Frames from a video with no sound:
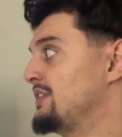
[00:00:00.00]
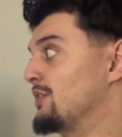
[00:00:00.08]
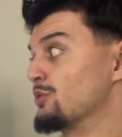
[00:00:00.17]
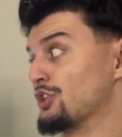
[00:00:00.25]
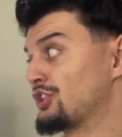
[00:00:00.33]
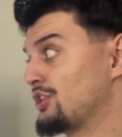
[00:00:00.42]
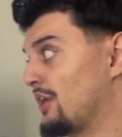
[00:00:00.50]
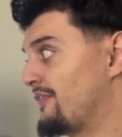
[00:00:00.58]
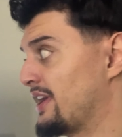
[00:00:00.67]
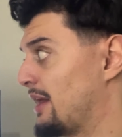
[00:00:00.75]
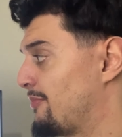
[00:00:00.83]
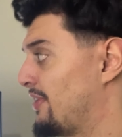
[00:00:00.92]
there was a
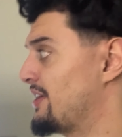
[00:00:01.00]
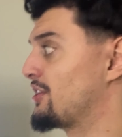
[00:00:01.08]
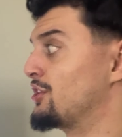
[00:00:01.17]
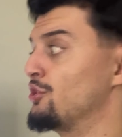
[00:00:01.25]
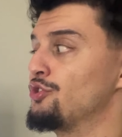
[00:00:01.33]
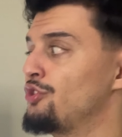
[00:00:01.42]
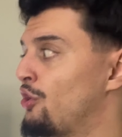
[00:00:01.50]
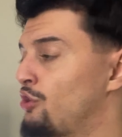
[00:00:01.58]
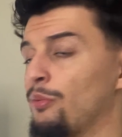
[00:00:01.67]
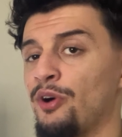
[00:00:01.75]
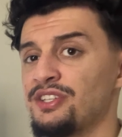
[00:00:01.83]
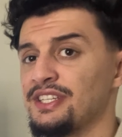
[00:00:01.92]
survey app, right? You can use
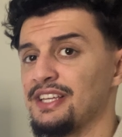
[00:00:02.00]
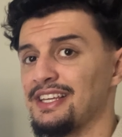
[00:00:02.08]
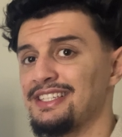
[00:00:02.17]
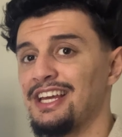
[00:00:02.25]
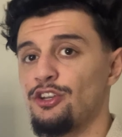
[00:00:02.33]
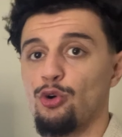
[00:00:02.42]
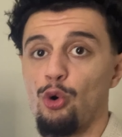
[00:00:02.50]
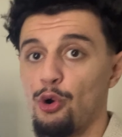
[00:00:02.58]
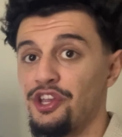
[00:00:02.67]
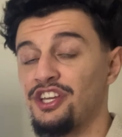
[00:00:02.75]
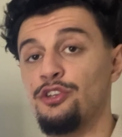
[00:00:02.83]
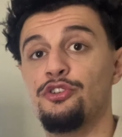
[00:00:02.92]
ecommerce, as I said,
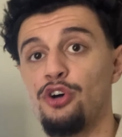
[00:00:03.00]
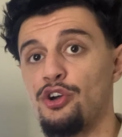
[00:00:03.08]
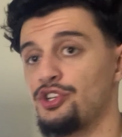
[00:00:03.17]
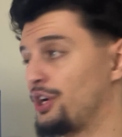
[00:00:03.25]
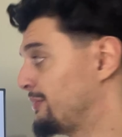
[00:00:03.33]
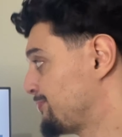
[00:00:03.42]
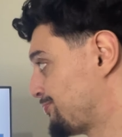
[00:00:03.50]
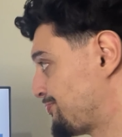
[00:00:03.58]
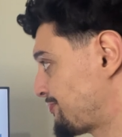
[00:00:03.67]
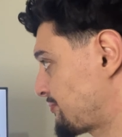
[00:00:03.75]
or you can use Hotjar.